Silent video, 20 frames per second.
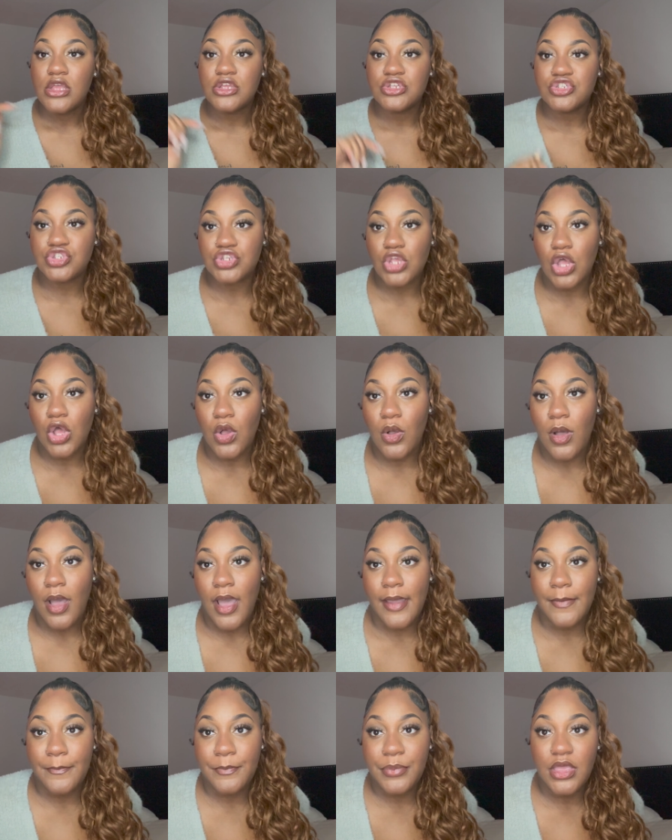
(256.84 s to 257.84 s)
So
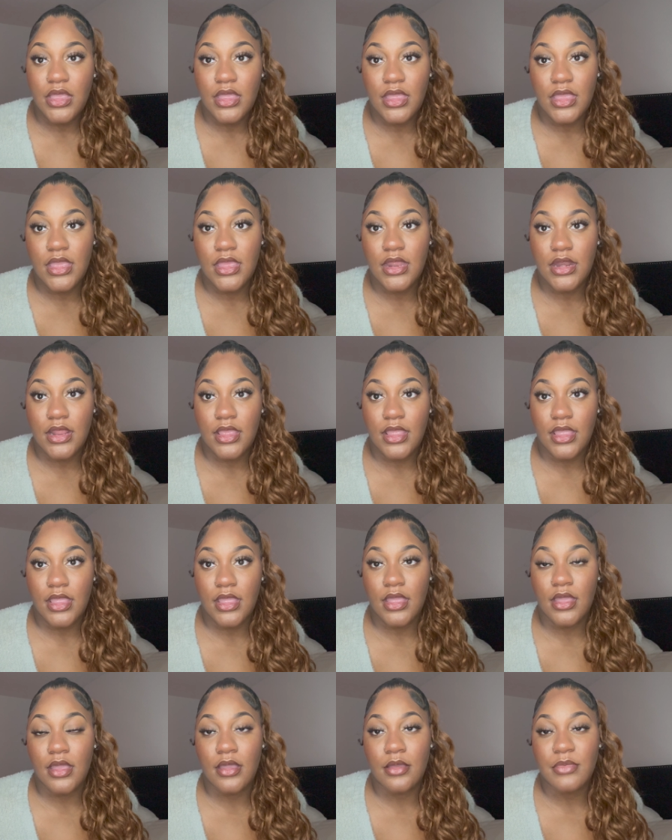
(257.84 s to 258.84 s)
I put
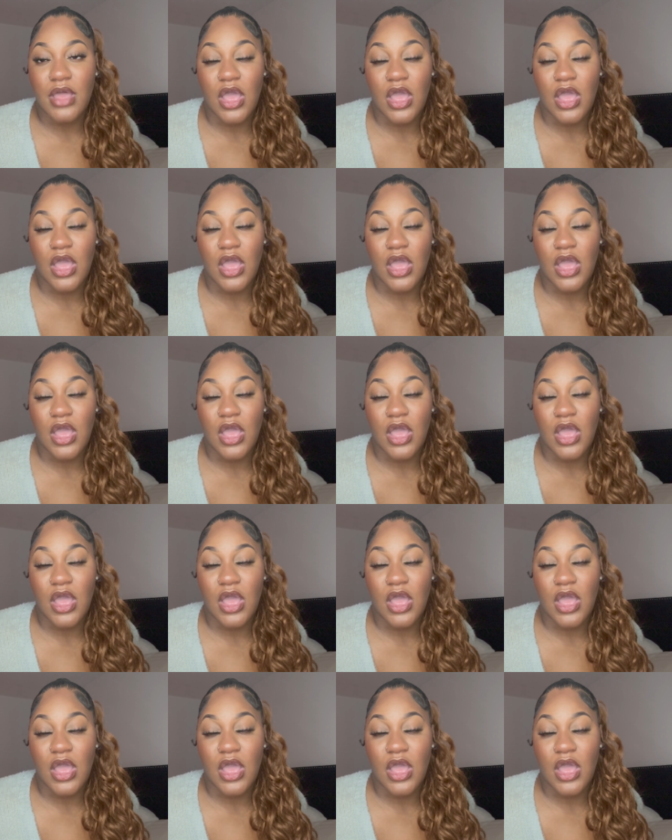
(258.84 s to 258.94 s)
um,